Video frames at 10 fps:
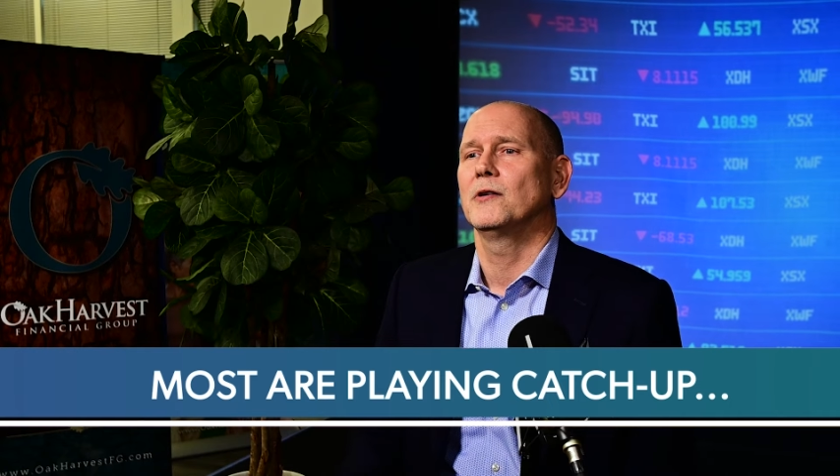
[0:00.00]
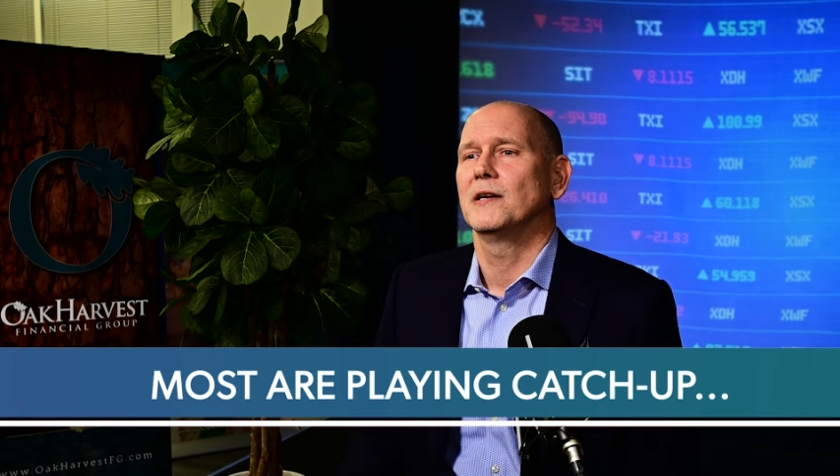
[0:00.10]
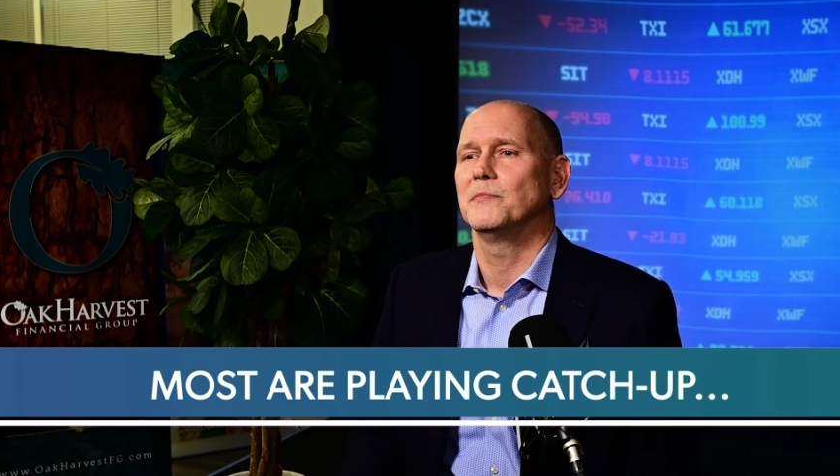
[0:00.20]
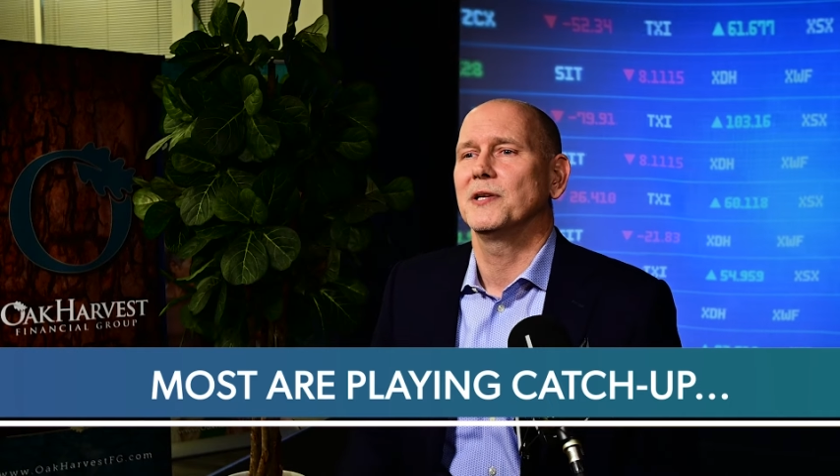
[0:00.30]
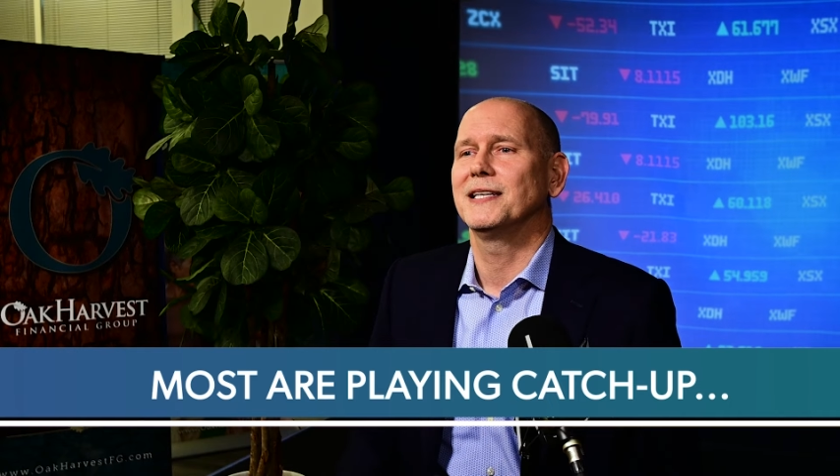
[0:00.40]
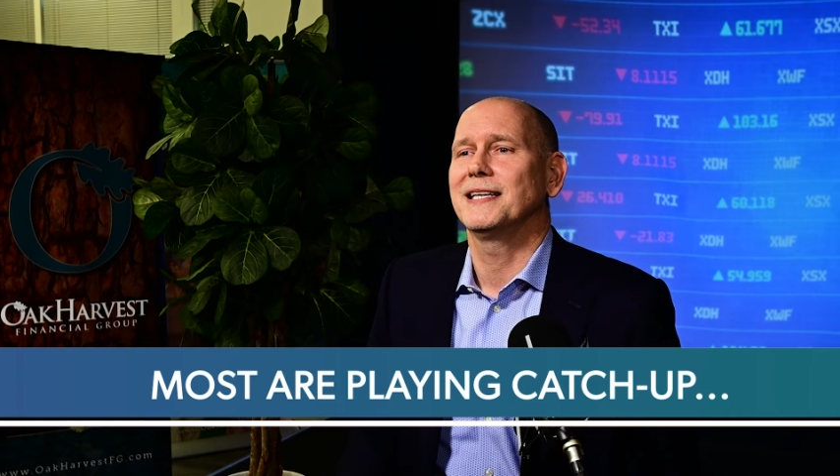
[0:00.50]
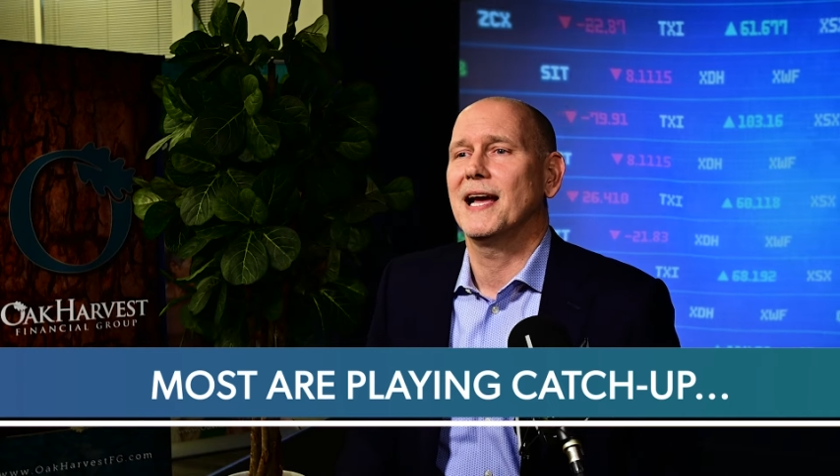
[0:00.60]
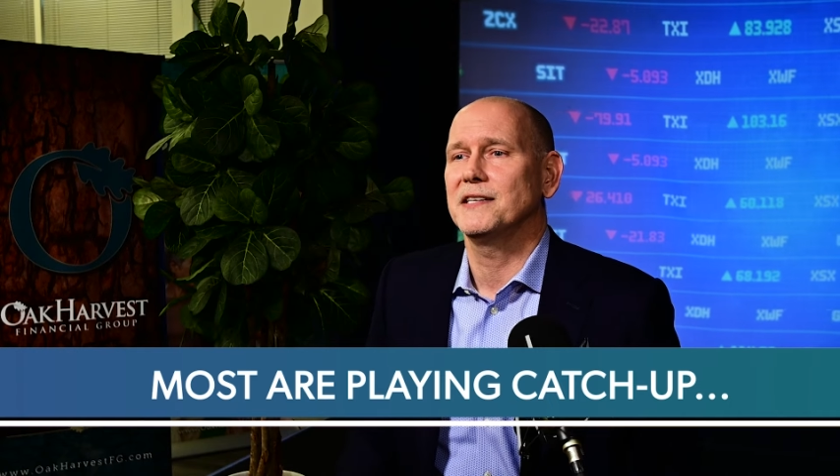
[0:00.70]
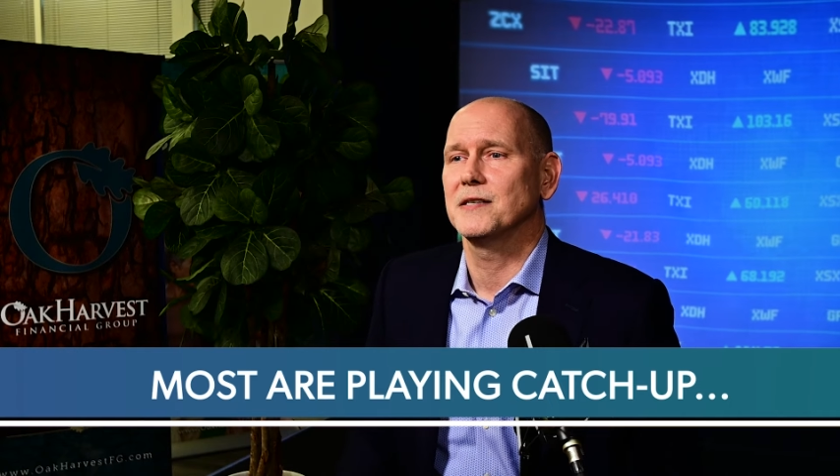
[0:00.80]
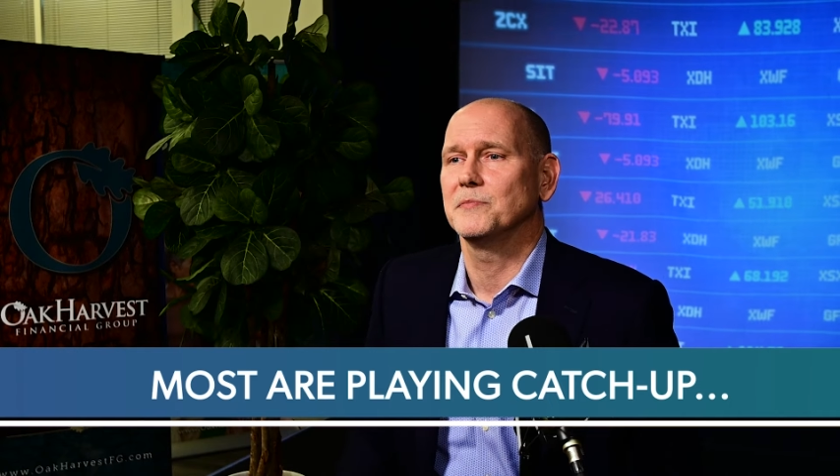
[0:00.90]
and played
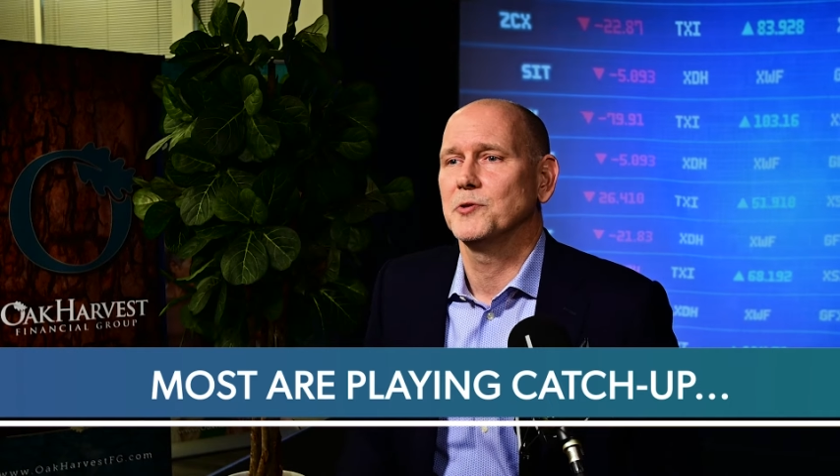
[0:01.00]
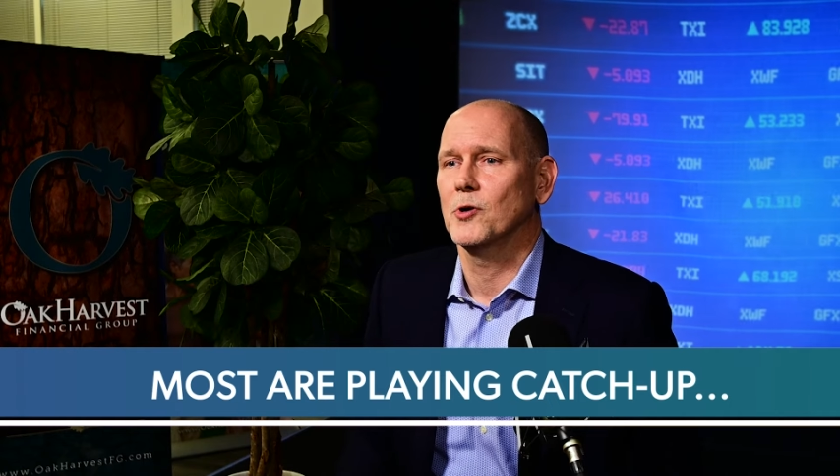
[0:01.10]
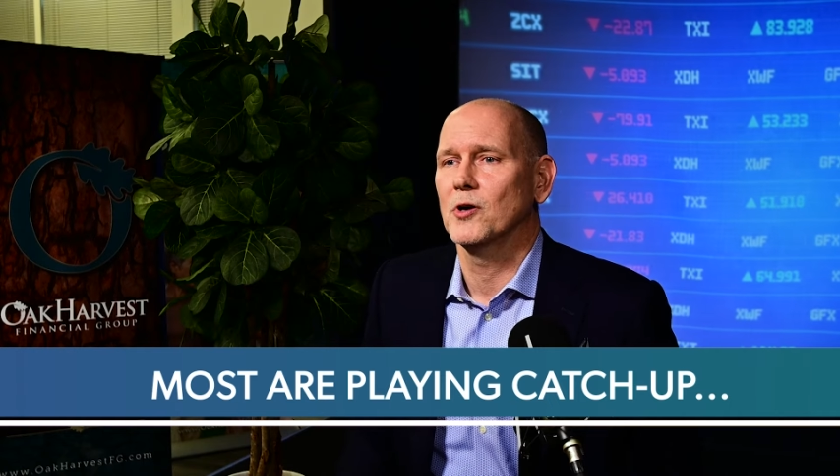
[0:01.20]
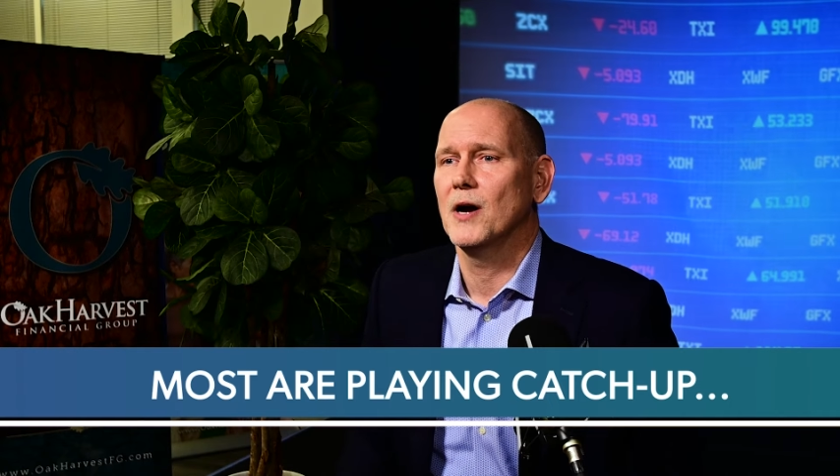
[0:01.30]
catch up to our